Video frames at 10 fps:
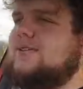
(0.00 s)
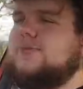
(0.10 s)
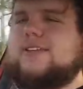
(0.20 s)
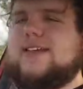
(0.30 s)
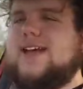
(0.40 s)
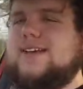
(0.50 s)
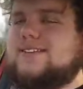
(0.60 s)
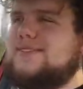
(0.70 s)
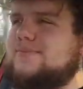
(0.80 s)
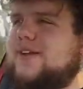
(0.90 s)
with
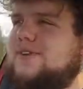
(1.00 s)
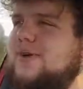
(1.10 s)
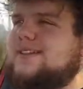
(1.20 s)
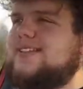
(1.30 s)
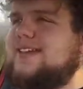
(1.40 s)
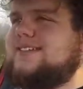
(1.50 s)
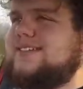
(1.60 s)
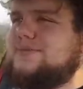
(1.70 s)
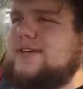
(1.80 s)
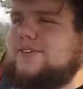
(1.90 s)
some quite
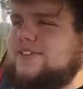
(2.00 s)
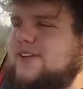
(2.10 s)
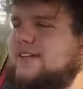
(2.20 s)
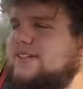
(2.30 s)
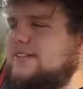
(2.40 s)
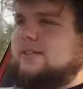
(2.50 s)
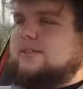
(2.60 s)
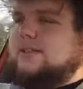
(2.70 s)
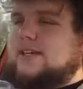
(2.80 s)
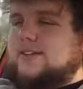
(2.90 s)
tasty wheels on it.
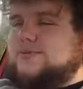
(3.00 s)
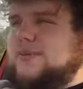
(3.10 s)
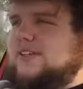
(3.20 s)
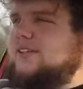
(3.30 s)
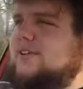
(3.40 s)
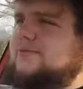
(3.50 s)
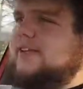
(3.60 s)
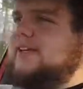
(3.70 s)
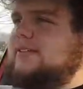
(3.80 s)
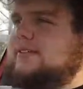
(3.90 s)
It comes with
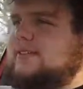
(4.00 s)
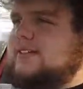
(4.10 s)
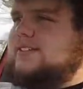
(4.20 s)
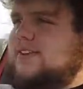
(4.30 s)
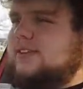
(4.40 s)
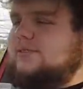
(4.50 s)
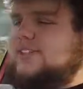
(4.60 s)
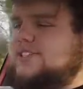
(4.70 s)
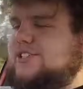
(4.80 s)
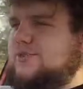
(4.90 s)
it's got a
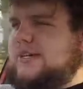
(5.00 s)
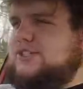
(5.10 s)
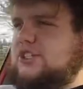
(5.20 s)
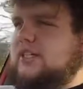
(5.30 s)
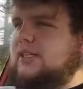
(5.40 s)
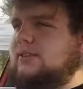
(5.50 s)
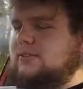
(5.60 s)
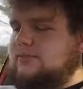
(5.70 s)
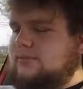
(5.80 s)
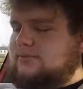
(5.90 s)
lovely squidgy,
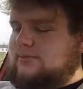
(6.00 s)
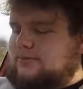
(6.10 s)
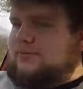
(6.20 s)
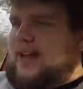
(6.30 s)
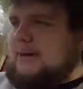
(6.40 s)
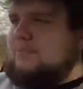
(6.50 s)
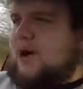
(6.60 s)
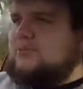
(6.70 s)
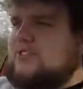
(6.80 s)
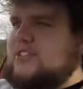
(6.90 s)
flat
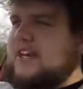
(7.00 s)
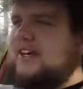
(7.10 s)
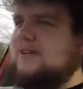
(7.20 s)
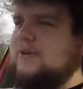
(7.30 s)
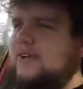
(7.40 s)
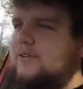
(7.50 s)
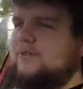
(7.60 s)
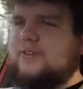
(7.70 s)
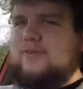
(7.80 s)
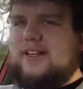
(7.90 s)
bottom steering wheel
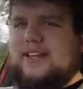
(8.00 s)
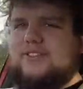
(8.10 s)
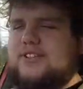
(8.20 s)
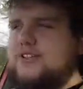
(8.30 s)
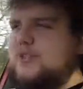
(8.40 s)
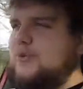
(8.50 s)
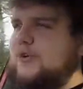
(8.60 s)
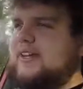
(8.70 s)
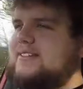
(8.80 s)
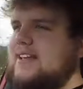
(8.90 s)
that really lets you know the
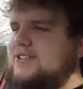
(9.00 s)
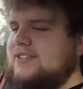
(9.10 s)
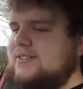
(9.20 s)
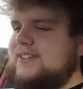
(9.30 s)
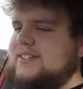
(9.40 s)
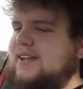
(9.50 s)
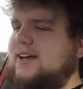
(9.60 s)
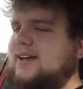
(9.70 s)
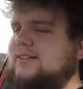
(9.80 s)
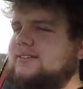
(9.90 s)
sporting intentions of this
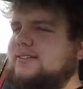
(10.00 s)
car.